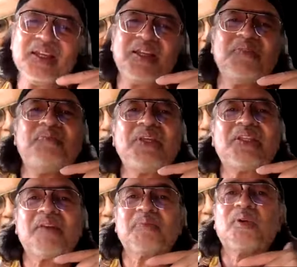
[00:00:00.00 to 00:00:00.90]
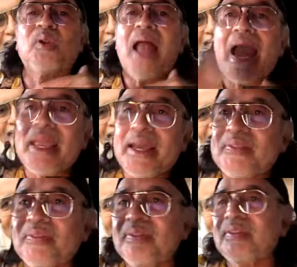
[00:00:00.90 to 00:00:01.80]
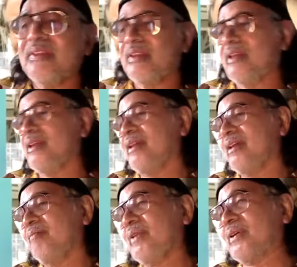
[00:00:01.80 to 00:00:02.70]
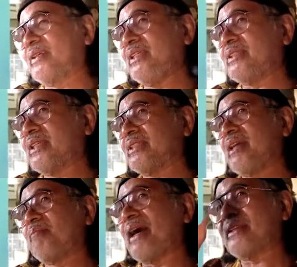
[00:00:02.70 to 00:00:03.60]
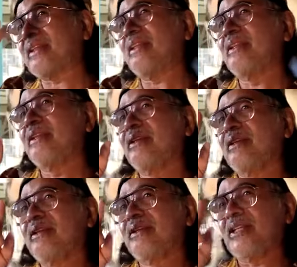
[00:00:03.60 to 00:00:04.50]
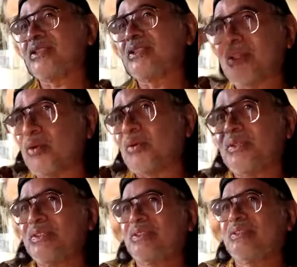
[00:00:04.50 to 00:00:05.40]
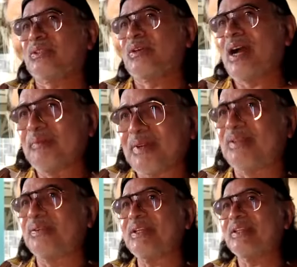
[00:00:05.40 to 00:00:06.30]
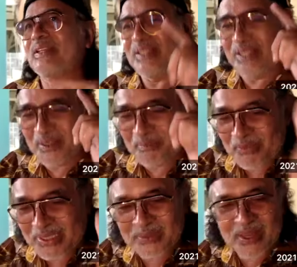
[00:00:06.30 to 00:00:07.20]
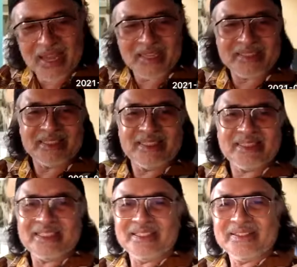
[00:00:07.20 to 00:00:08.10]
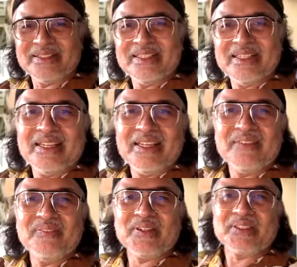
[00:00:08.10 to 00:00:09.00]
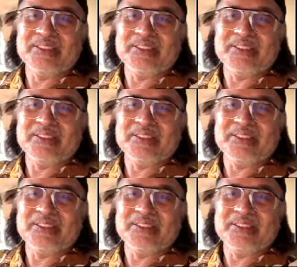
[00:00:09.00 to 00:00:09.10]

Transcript: he beat up Goliath because he says the battle is the Lord's, so I'm gonna win, and he beat Goliath. You know, because